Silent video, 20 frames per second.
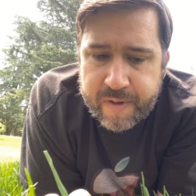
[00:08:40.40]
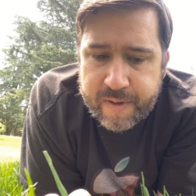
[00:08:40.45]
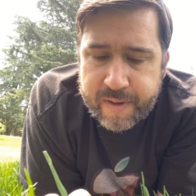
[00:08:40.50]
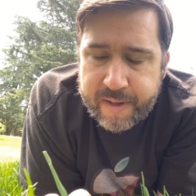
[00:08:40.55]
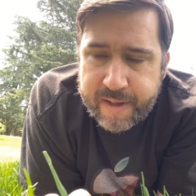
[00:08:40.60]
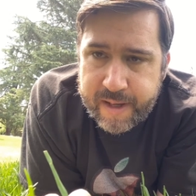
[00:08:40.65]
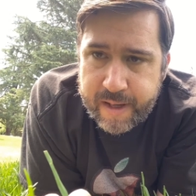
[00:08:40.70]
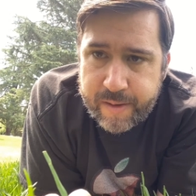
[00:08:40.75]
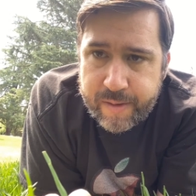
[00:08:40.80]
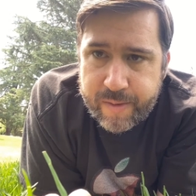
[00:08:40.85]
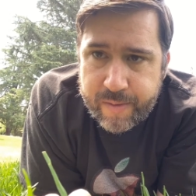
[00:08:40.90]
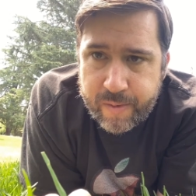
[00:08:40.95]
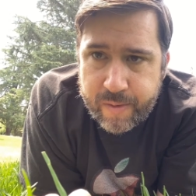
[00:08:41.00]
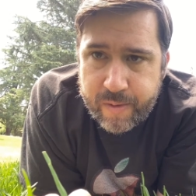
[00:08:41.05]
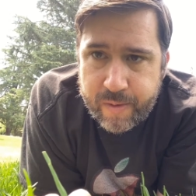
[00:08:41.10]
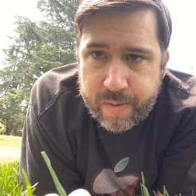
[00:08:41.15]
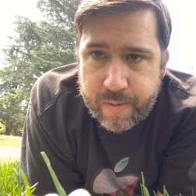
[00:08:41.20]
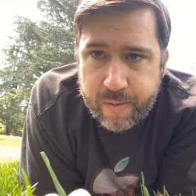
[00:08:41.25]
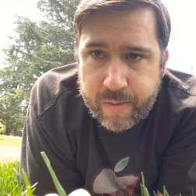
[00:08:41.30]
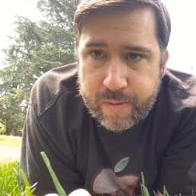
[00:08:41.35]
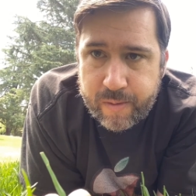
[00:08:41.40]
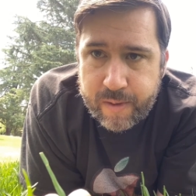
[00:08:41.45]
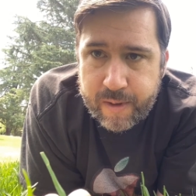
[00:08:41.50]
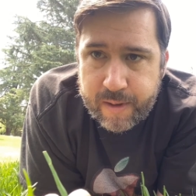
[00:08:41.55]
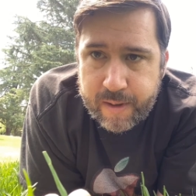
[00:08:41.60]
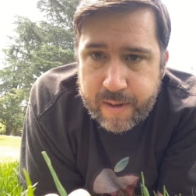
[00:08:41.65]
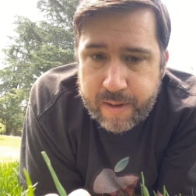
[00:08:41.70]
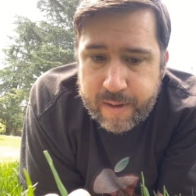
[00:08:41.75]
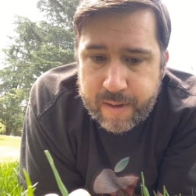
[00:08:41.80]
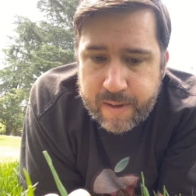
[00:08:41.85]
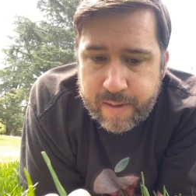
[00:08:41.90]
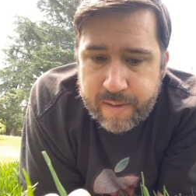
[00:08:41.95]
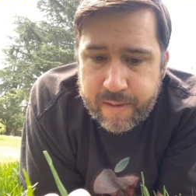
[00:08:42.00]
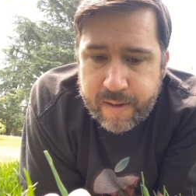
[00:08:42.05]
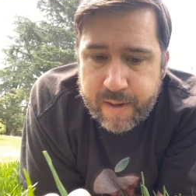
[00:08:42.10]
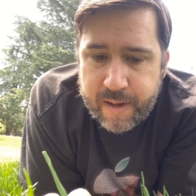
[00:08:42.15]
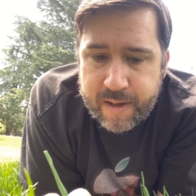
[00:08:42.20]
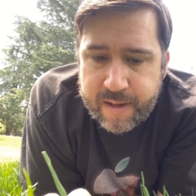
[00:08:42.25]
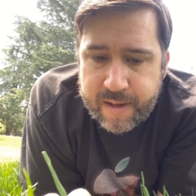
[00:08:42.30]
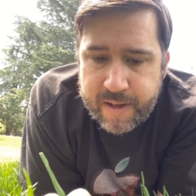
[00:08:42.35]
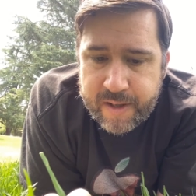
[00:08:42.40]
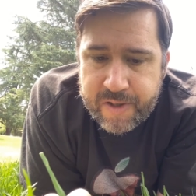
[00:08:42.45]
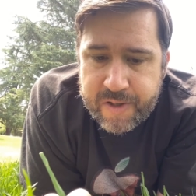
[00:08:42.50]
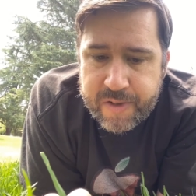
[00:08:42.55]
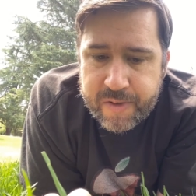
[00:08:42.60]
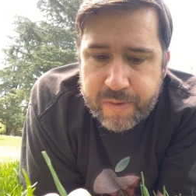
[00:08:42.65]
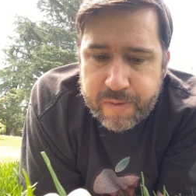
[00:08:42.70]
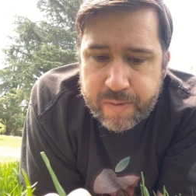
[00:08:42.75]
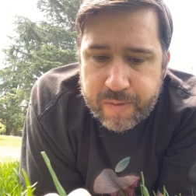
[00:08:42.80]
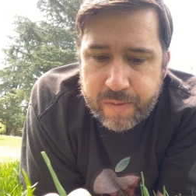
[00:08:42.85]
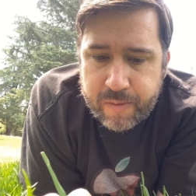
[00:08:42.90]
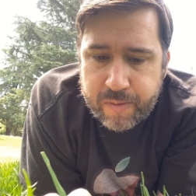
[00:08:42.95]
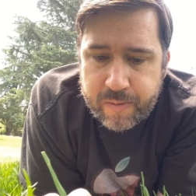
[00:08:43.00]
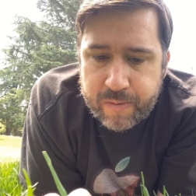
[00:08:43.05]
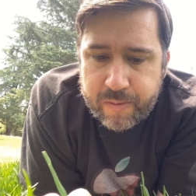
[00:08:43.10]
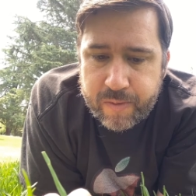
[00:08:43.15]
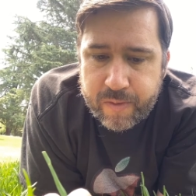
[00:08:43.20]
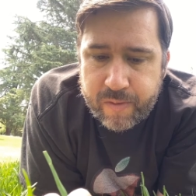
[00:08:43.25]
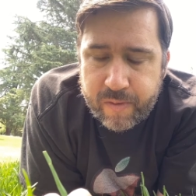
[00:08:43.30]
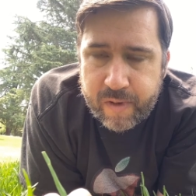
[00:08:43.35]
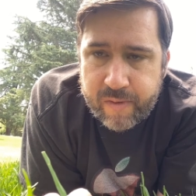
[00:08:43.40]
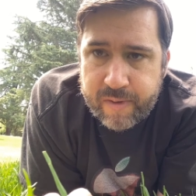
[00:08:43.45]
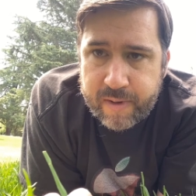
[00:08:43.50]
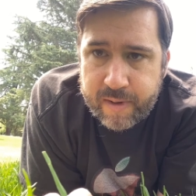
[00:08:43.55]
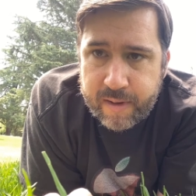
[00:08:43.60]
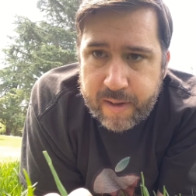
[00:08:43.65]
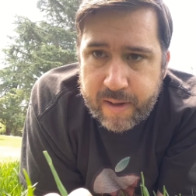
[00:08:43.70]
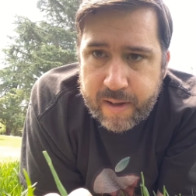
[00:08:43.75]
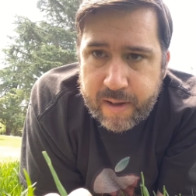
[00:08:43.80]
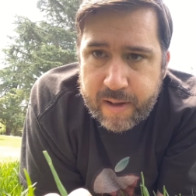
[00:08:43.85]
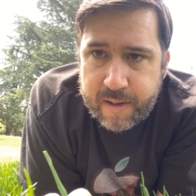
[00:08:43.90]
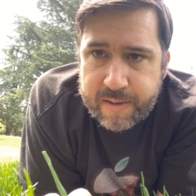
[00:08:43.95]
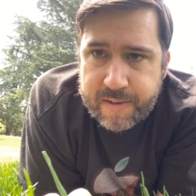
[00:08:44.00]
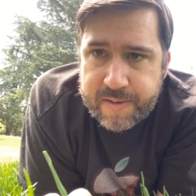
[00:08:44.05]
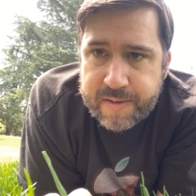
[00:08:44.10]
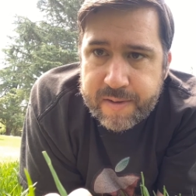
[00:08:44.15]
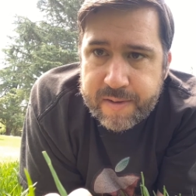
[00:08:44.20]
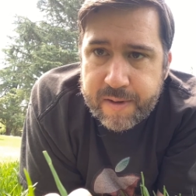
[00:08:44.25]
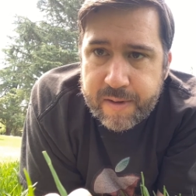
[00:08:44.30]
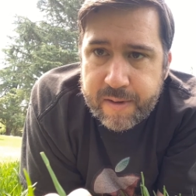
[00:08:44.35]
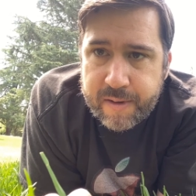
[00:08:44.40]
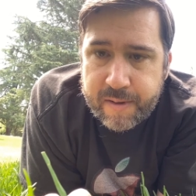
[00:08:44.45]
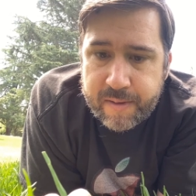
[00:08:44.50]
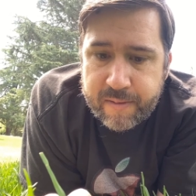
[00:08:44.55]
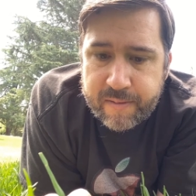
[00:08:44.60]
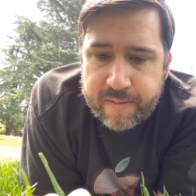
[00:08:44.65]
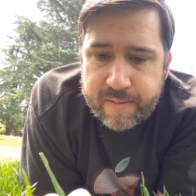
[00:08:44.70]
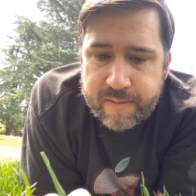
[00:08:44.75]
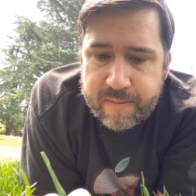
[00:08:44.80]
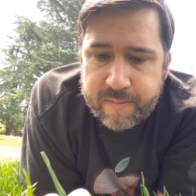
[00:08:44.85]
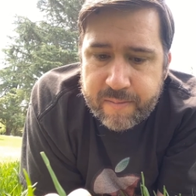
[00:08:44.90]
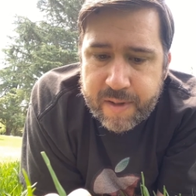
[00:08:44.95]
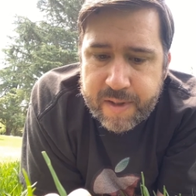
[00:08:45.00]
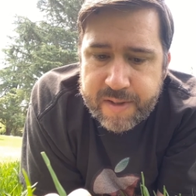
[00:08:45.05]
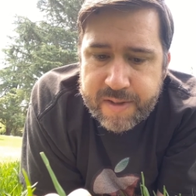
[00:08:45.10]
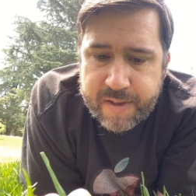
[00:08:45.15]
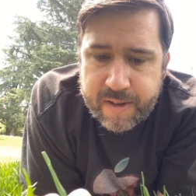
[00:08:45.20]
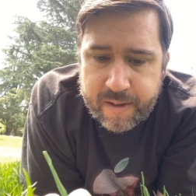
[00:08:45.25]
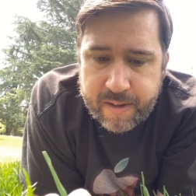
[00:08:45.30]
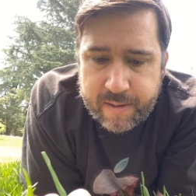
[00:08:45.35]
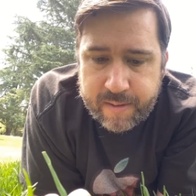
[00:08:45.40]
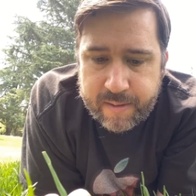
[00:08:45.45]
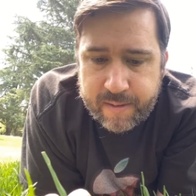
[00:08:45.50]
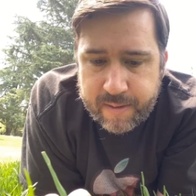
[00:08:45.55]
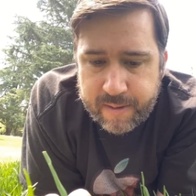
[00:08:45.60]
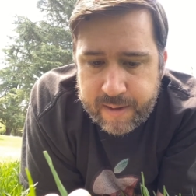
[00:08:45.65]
get through the initial grief and loss of my son.